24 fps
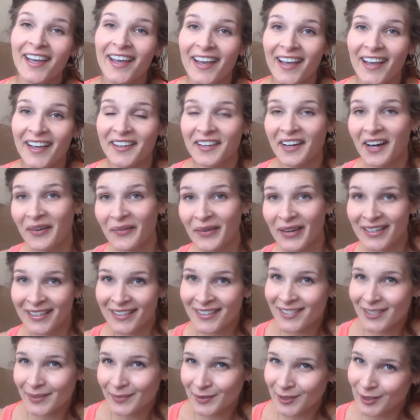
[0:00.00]
and oh, I
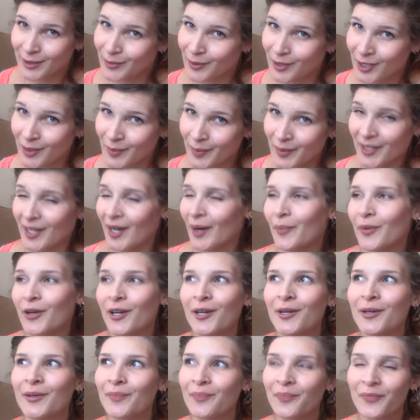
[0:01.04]
need something to perk me up.
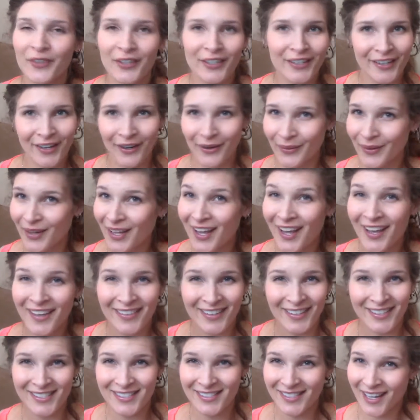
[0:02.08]
No,
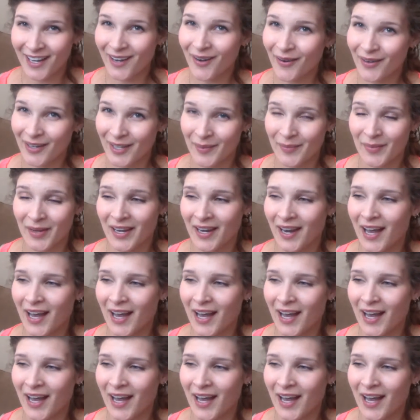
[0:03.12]
that's not what I mean.